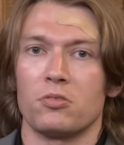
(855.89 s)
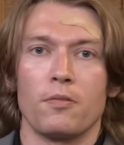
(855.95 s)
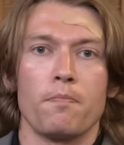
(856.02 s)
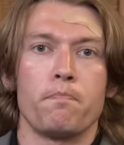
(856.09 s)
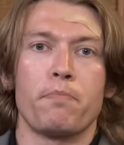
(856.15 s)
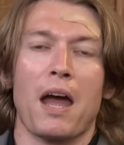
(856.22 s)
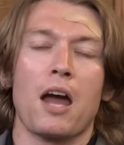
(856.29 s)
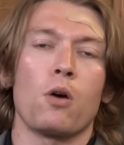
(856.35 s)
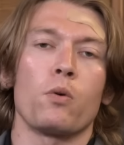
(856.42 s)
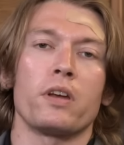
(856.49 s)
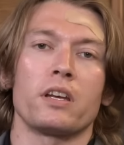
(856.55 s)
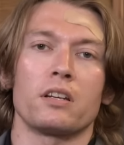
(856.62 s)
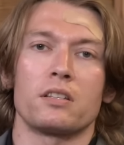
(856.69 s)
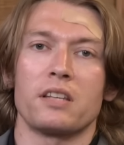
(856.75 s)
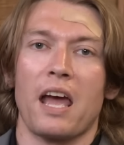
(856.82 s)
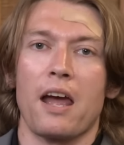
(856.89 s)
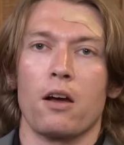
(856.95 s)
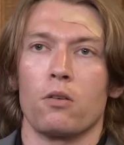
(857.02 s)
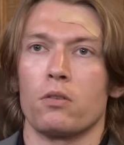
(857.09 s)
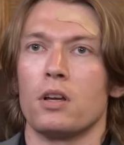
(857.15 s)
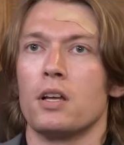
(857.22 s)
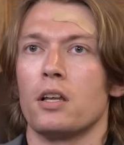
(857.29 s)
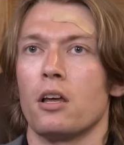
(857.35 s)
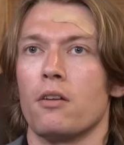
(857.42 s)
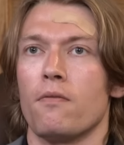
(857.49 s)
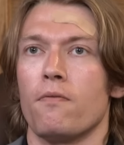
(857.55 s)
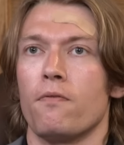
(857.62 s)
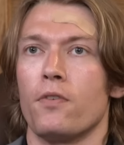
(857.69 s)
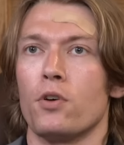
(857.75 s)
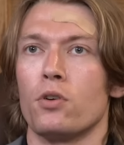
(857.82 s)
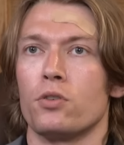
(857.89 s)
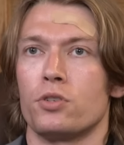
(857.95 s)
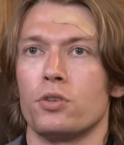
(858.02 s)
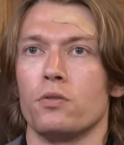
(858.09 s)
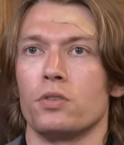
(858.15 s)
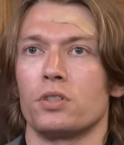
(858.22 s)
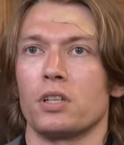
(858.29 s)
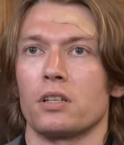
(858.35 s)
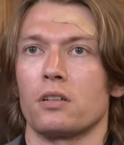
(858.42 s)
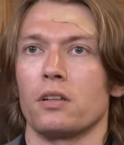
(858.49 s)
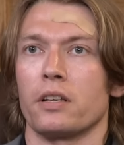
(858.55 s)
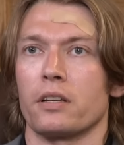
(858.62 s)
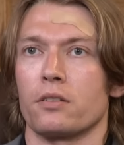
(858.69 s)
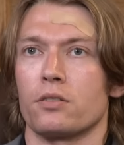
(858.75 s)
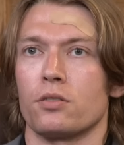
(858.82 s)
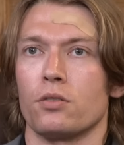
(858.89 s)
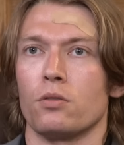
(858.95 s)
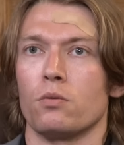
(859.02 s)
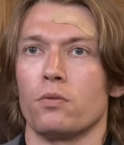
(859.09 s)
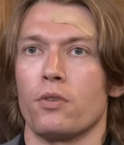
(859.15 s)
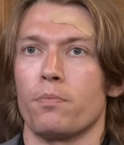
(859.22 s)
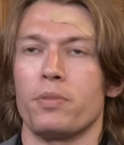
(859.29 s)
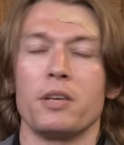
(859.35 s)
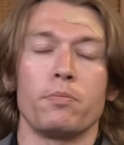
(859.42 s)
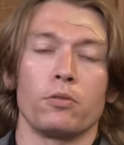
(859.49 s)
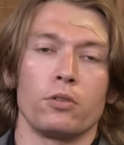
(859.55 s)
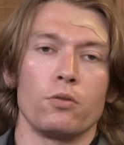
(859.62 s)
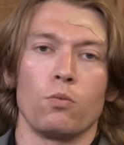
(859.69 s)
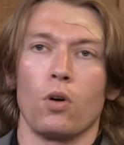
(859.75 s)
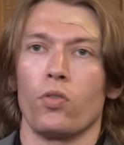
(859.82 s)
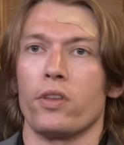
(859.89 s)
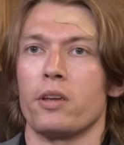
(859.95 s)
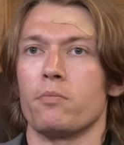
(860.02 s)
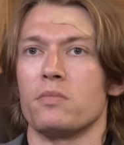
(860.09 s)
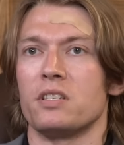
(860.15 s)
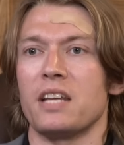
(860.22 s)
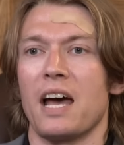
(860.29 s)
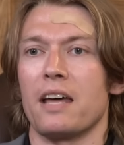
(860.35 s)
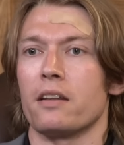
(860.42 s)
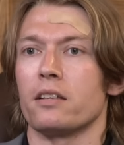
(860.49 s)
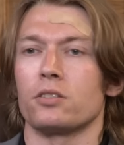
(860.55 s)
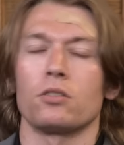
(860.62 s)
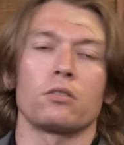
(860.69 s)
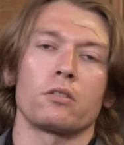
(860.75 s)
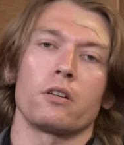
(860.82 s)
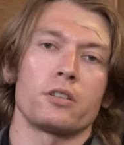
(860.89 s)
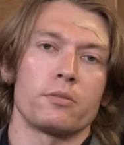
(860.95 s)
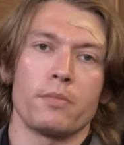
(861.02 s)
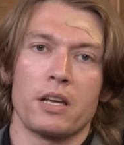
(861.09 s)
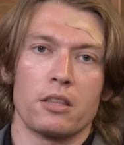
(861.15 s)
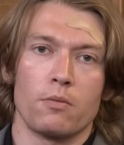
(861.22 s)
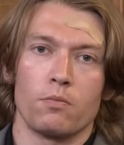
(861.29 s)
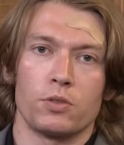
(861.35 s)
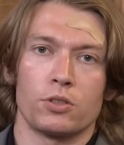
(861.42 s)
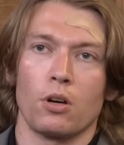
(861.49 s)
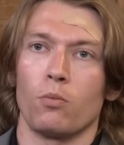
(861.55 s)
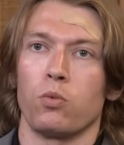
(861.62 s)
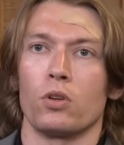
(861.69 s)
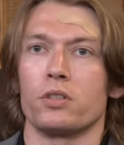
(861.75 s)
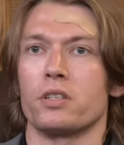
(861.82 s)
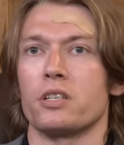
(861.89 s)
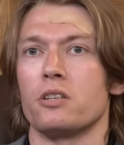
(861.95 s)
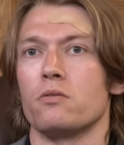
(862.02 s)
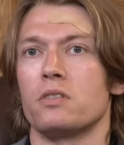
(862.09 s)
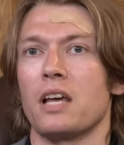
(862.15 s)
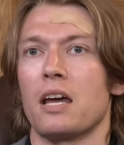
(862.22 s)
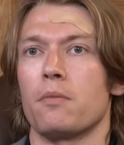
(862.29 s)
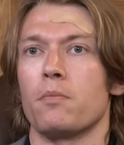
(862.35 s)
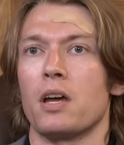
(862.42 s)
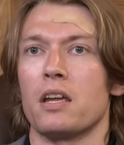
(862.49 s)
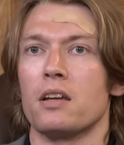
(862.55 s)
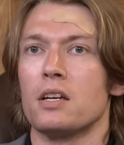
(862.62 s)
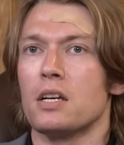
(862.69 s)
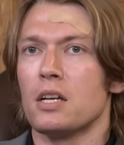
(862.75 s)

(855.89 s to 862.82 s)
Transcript: bowing down and virtue signaling to the people who want him dead. It's not going to make them stop wanting you dead, mate.